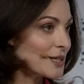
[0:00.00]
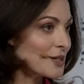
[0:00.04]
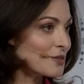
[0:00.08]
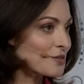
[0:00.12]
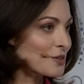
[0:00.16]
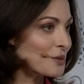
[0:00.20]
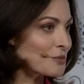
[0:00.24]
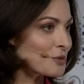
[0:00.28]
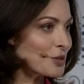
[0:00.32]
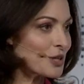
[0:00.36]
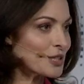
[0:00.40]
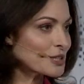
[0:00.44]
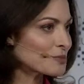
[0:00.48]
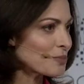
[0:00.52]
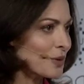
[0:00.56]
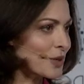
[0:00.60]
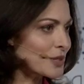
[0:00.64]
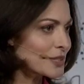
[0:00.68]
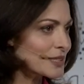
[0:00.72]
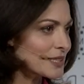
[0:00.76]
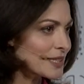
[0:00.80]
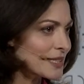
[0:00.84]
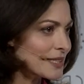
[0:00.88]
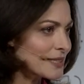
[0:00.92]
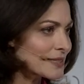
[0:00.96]
from US
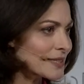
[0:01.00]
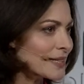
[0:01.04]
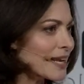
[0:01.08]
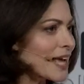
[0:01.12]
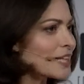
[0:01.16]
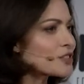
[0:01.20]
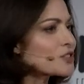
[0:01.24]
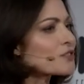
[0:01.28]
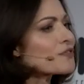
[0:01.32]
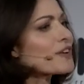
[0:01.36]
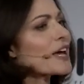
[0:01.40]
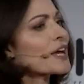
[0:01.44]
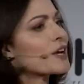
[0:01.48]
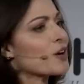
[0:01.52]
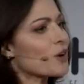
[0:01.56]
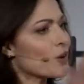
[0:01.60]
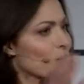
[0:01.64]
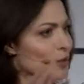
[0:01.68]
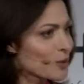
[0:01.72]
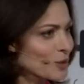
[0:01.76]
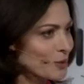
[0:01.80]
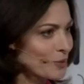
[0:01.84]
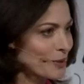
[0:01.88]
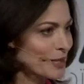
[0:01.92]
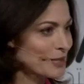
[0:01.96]
politics and had to fly
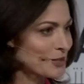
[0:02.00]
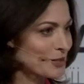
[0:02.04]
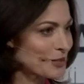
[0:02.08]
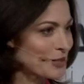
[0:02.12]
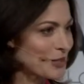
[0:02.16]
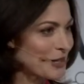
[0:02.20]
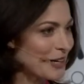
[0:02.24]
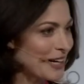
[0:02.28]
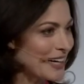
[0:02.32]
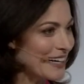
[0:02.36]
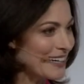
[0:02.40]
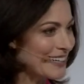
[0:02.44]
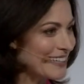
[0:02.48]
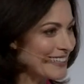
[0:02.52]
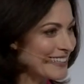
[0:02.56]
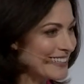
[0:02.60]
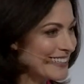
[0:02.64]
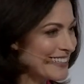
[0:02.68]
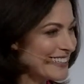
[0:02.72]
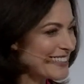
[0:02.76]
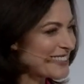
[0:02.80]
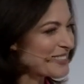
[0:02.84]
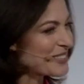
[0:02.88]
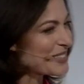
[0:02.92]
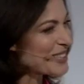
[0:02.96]
all the way to Doha
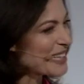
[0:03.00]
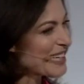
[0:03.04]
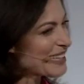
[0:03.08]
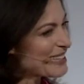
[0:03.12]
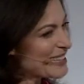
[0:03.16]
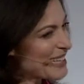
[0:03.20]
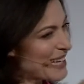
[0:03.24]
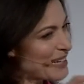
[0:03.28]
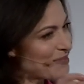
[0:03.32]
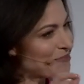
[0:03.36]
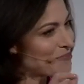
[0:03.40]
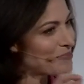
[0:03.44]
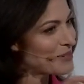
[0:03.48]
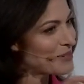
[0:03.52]
to get that